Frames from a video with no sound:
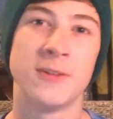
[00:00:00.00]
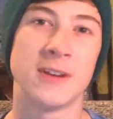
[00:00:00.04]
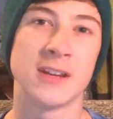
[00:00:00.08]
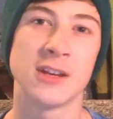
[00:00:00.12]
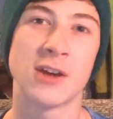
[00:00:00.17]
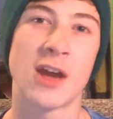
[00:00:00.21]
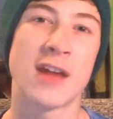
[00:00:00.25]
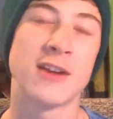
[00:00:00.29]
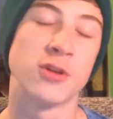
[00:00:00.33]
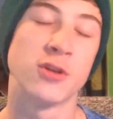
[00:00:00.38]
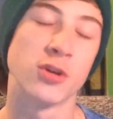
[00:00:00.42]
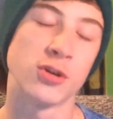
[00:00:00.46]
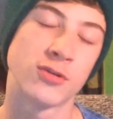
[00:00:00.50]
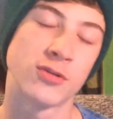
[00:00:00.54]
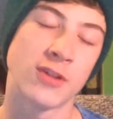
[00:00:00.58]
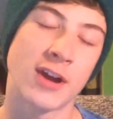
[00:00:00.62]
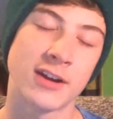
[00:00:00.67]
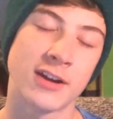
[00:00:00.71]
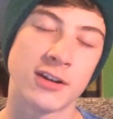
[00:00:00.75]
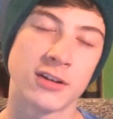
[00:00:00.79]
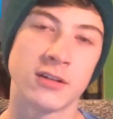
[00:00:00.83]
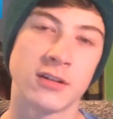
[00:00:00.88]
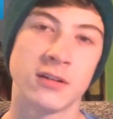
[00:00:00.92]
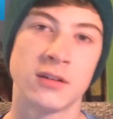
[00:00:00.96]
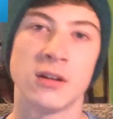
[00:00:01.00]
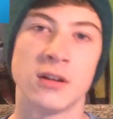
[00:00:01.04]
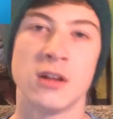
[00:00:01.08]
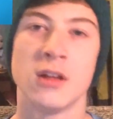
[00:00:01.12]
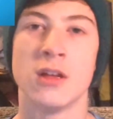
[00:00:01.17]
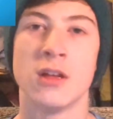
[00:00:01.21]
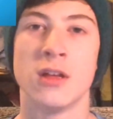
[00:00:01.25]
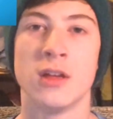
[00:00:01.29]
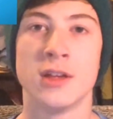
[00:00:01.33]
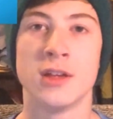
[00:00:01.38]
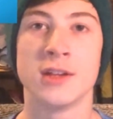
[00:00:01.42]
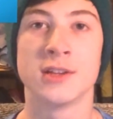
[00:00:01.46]
some video and Nerdwriter,
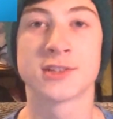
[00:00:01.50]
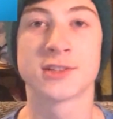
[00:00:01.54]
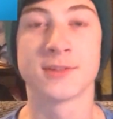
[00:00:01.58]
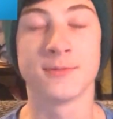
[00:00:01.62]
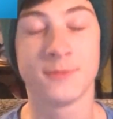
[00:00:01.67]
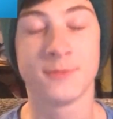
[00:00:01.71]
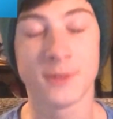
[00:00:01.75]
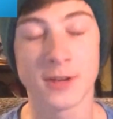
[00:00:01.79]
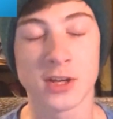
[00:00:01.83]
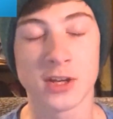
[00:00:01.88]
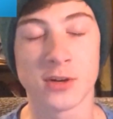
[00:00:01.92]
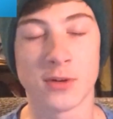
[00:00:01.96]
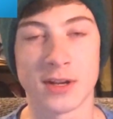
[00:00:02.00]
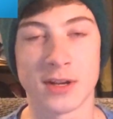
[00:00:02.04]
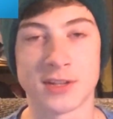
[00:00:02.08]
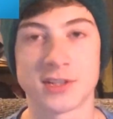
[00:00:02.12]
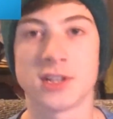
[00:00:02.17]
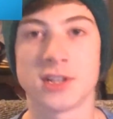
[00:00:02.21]
some video